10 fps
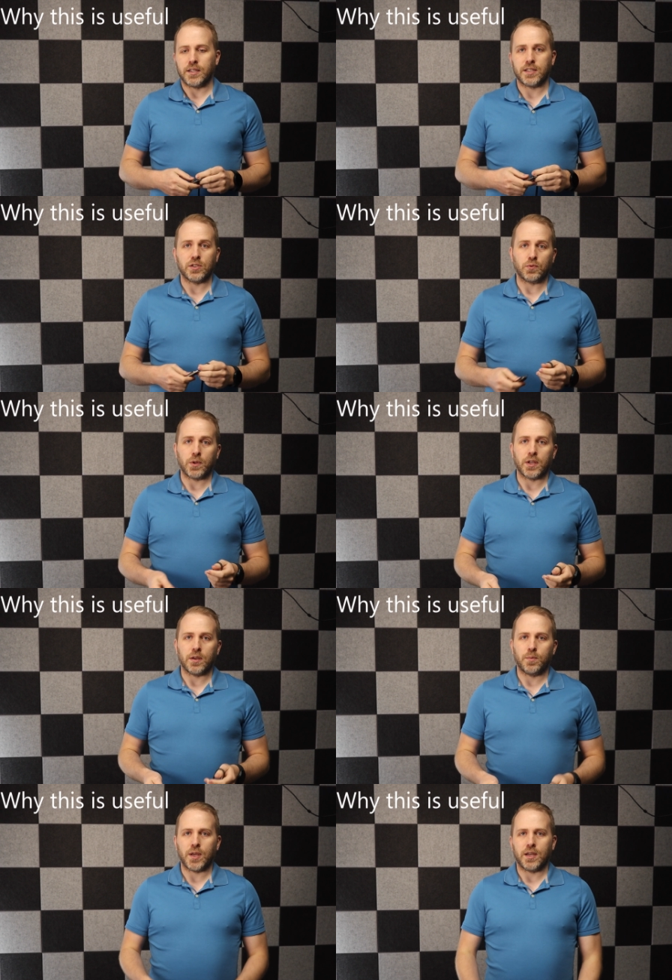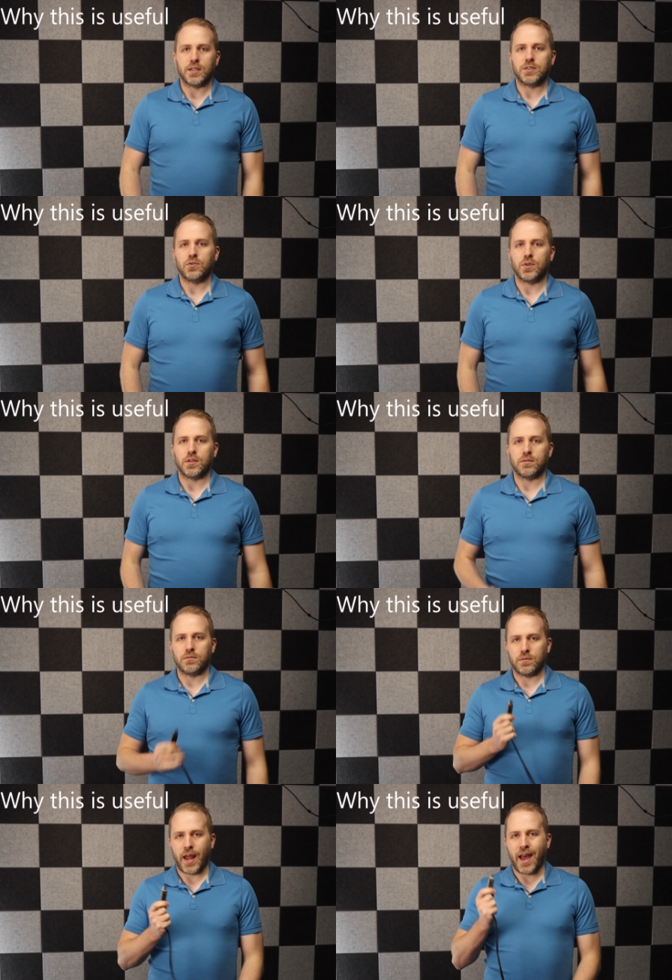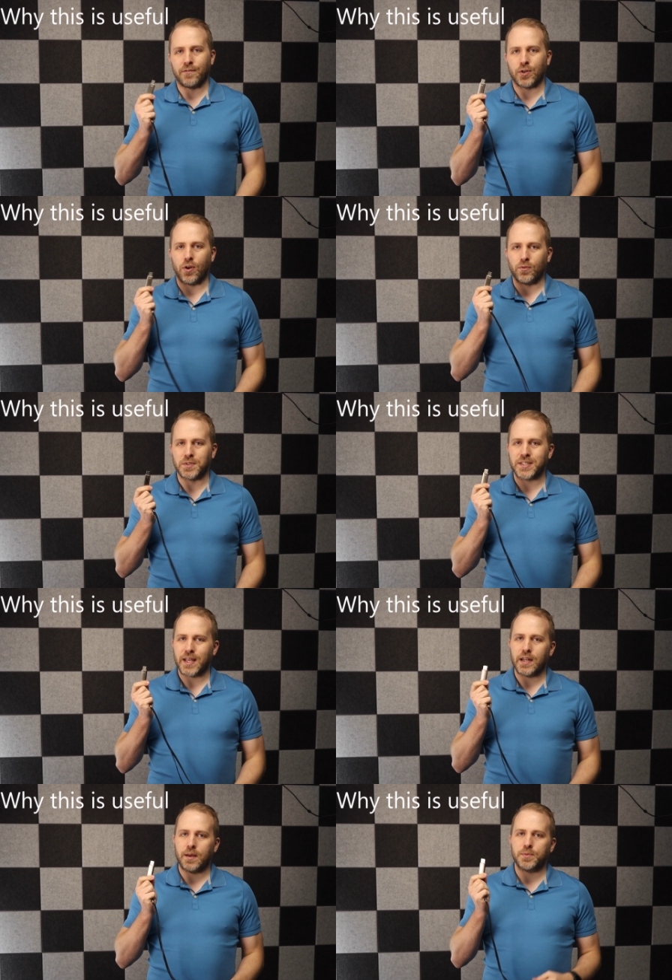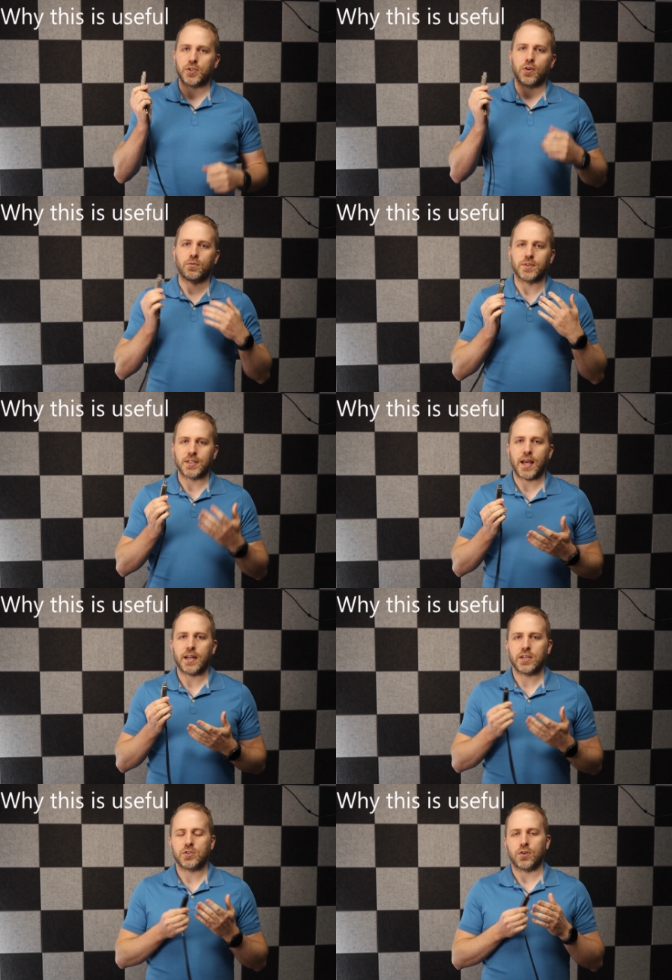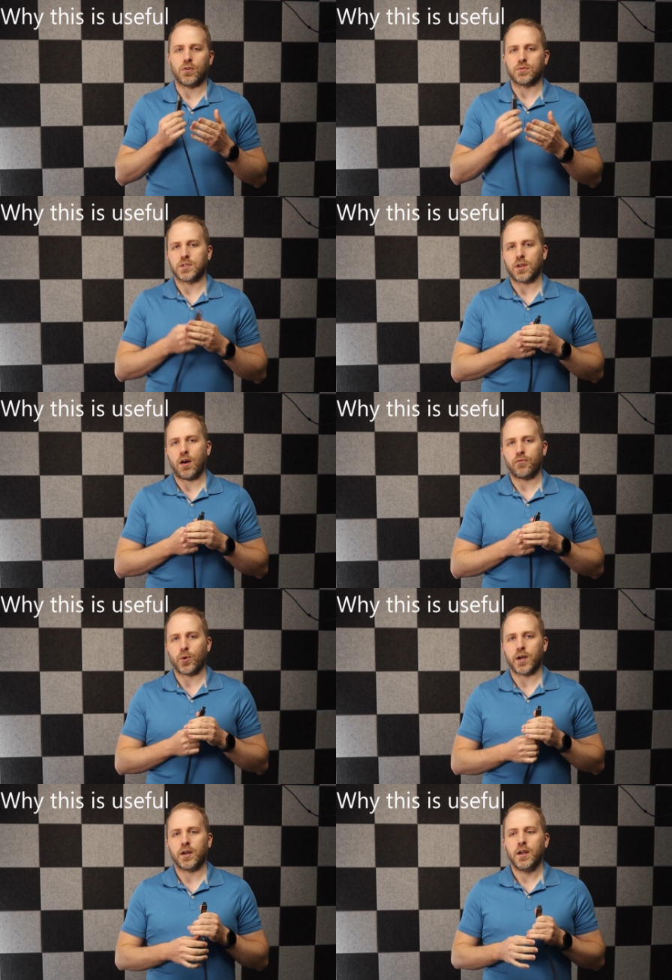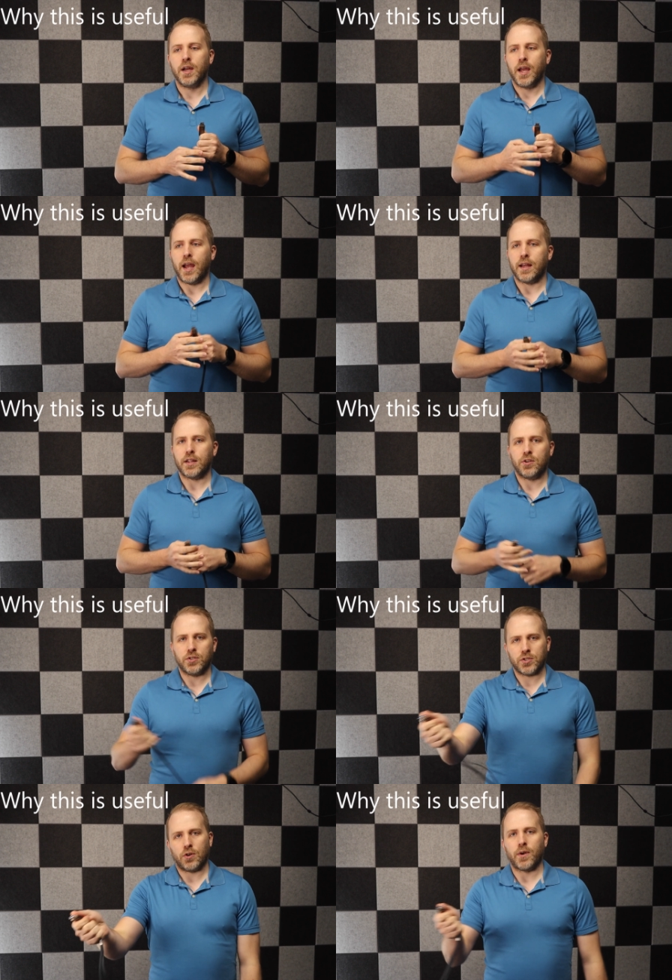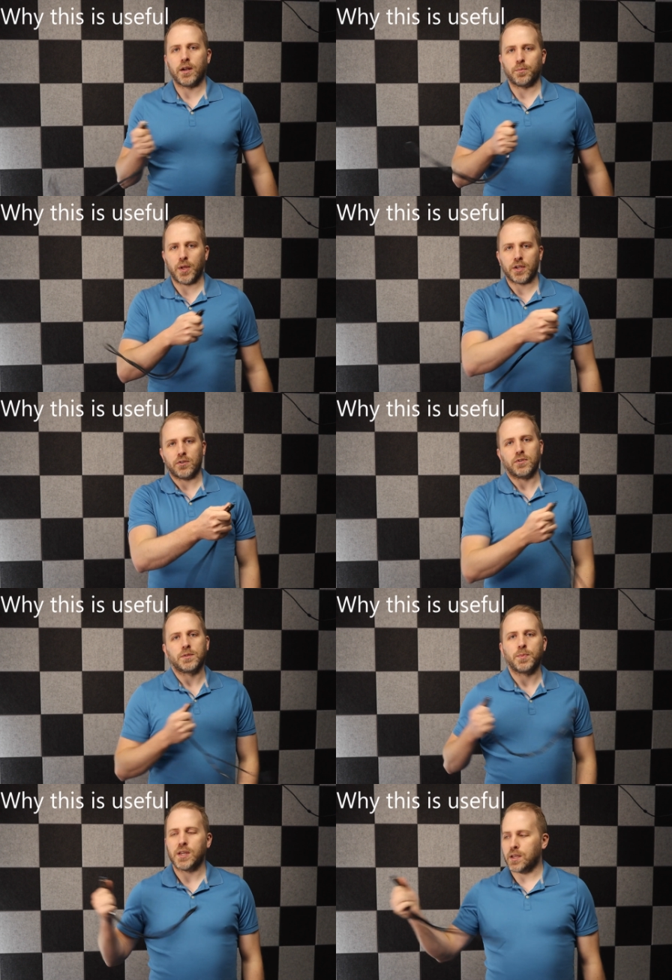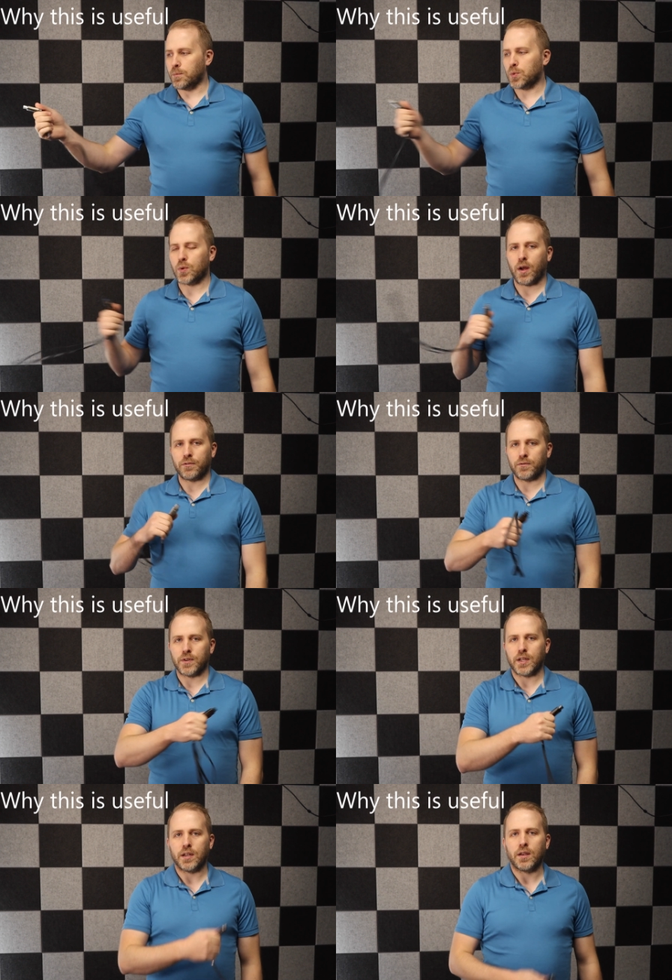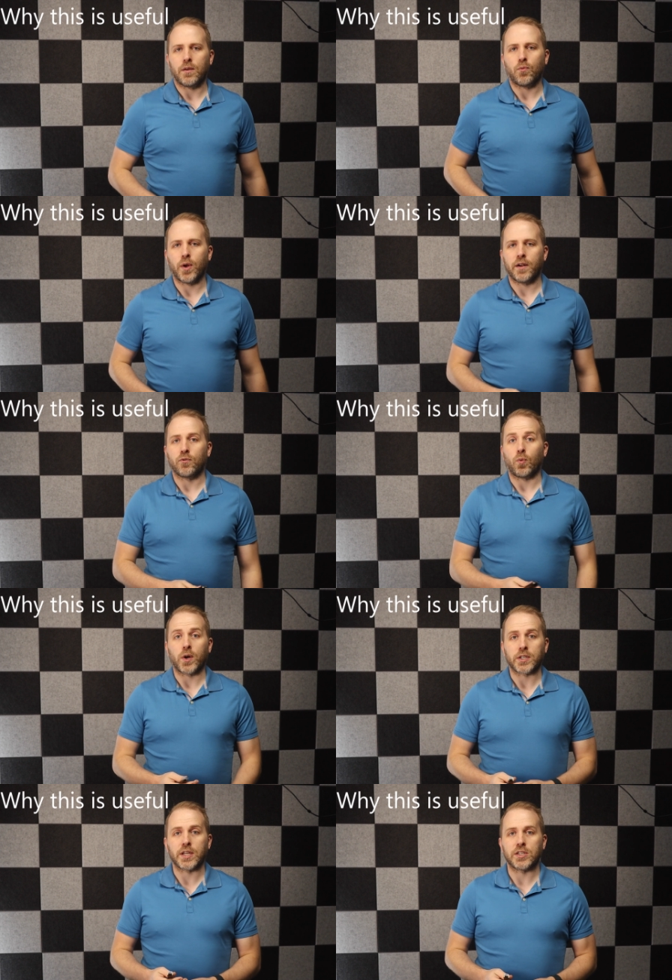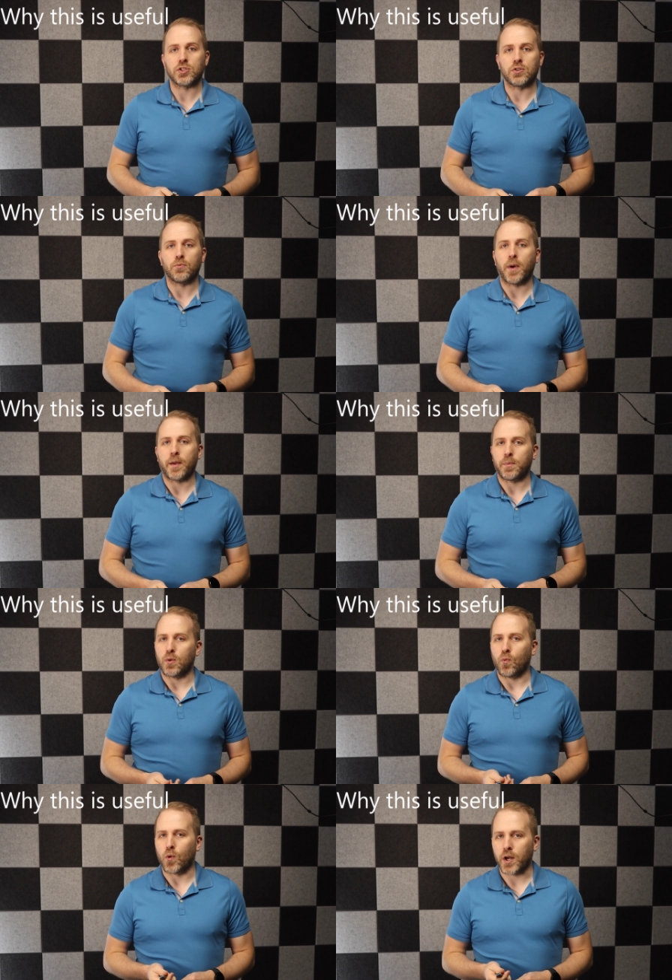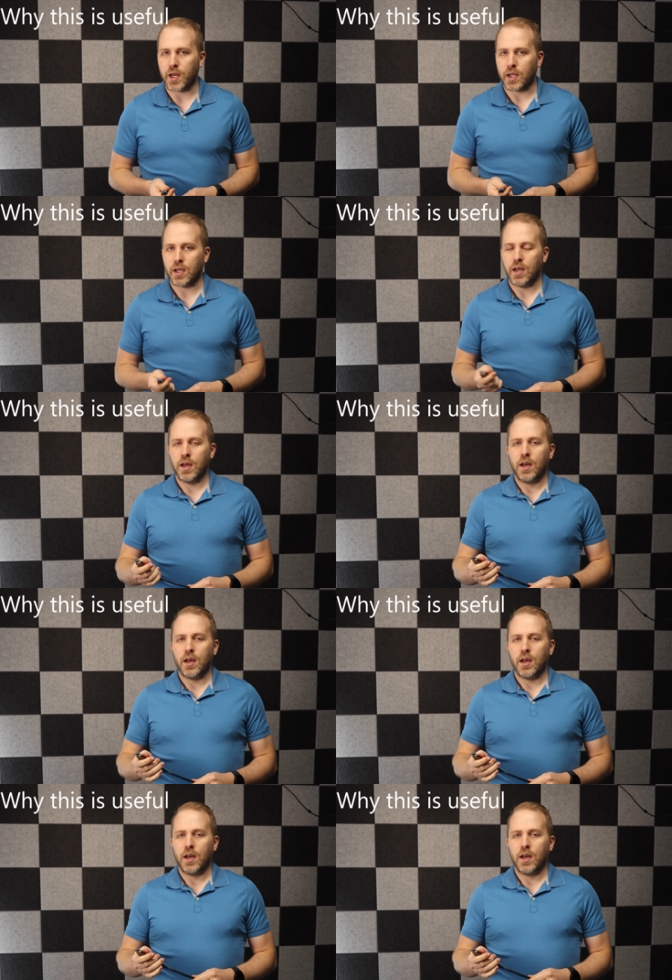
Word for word: this is really good, because you can have your own setups, your own settings, your own software, and then you just go around and plug your USB and boot off of it at whatever workstation you might be working